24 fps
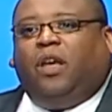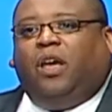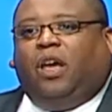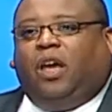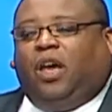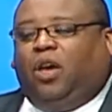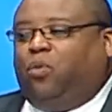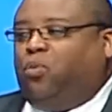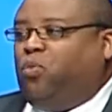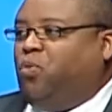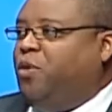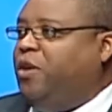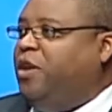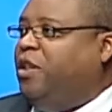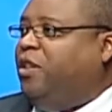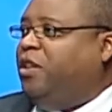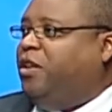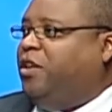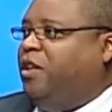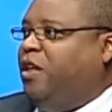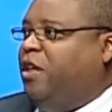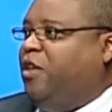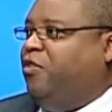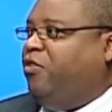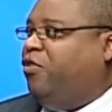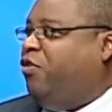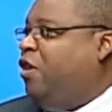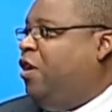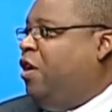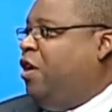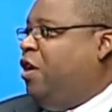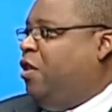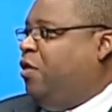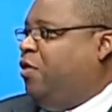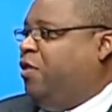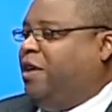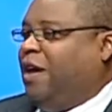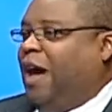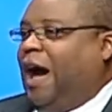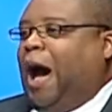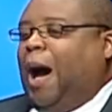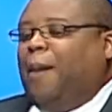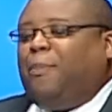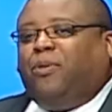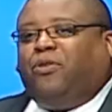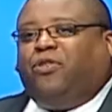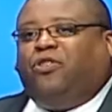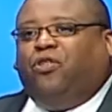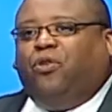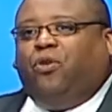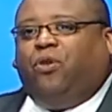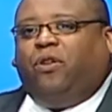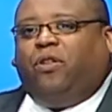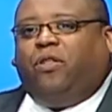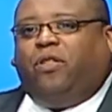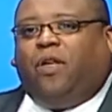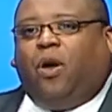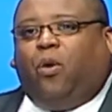It really is the opportunity